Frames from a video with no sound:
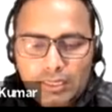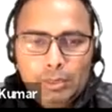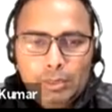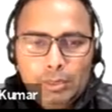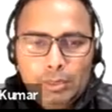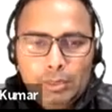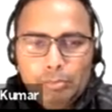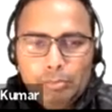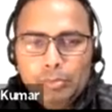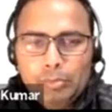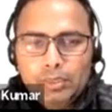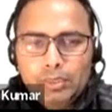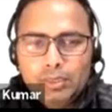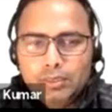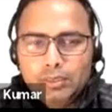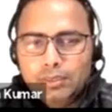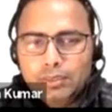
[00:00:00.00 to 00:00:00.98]
But
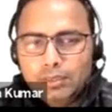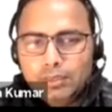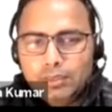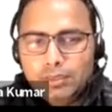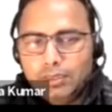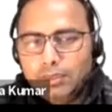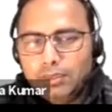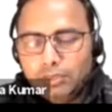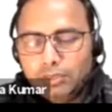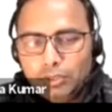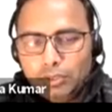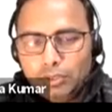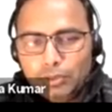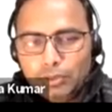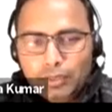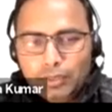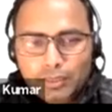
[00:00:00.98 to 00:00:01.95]
don't
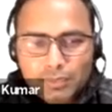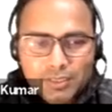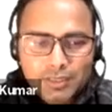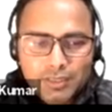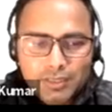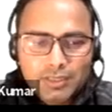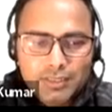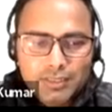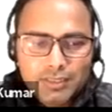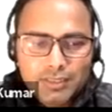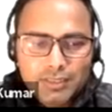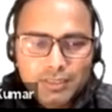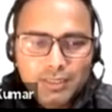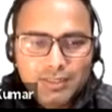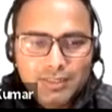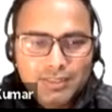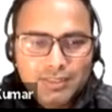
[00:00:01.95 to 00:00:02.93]
misunderstand that it
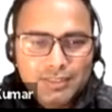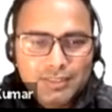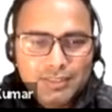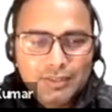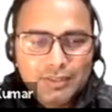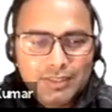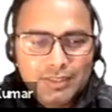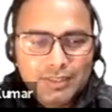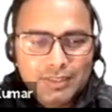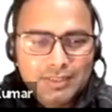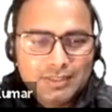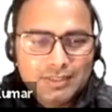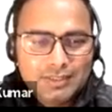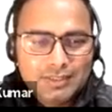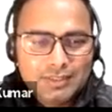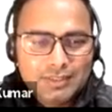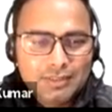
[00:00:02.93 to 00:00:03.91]
is not. It is just
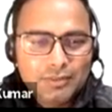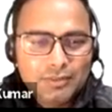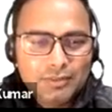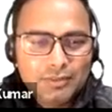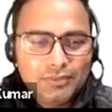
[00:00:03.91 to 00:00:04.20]
coming for 3